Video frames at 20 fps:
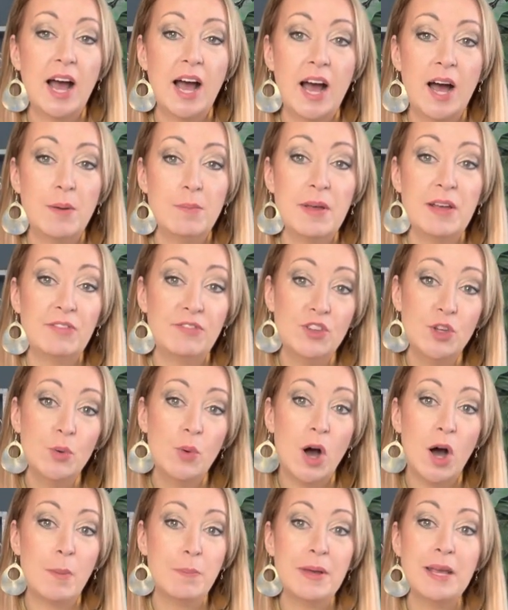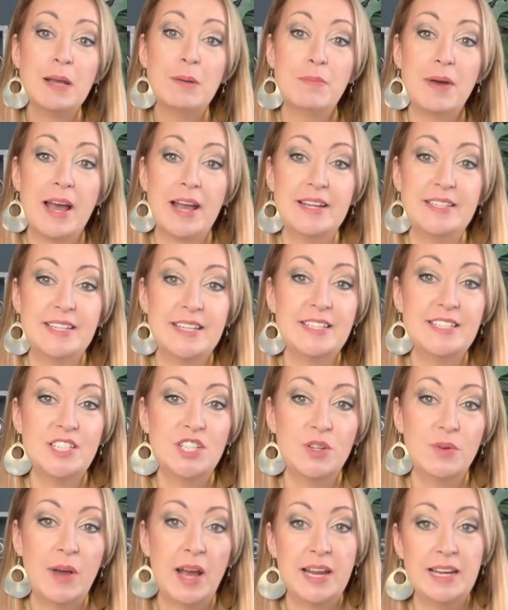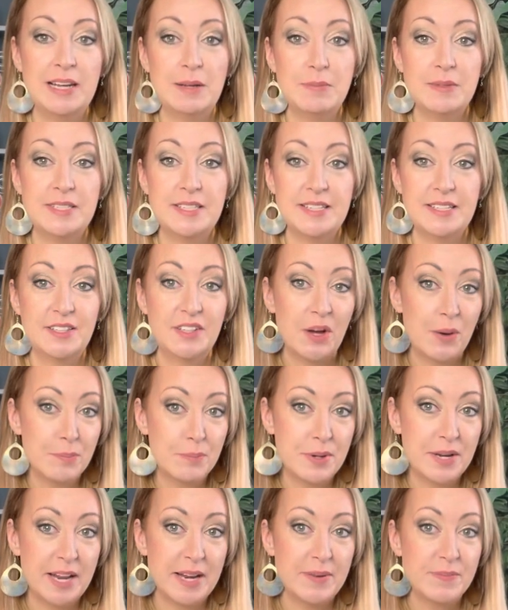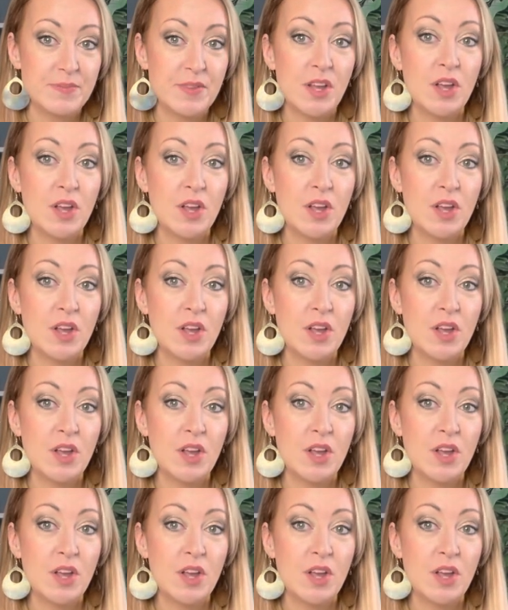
um, if you are being paid into a limited company